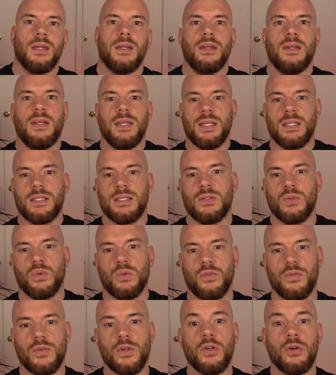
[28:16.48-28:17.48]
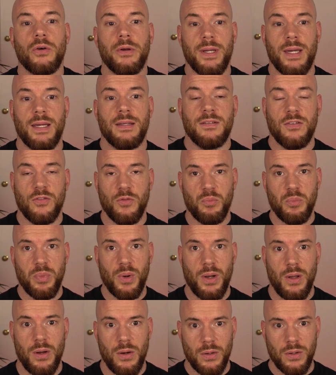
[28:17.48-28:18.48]
this sort of creative
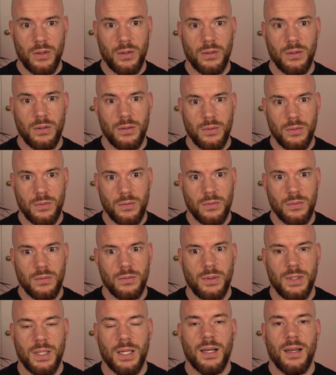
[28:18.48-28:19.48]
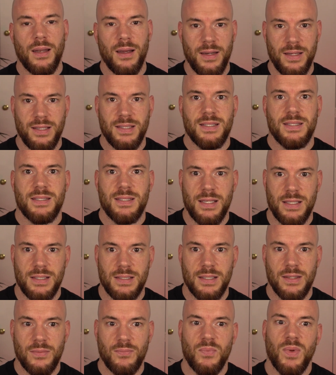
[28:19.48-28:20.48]
block when a client
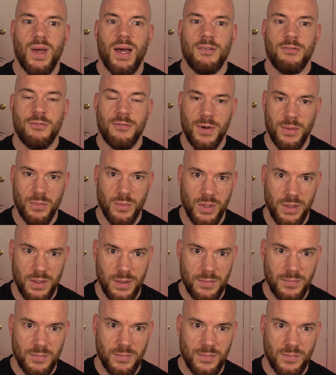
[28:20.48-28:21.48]
says, have fun with it.